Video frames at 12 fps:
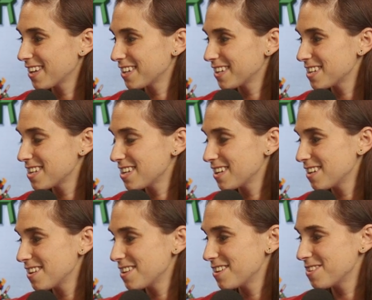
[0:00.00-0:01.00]

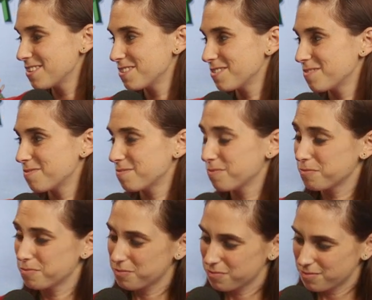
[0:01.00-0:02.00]

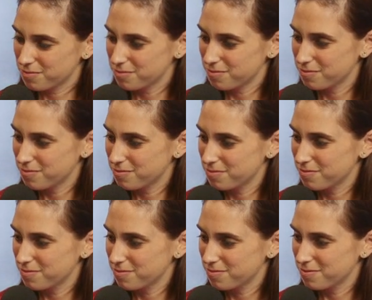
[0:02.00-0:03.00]

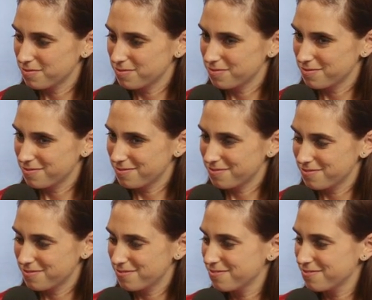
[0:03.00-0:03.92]
The person shown says nothing.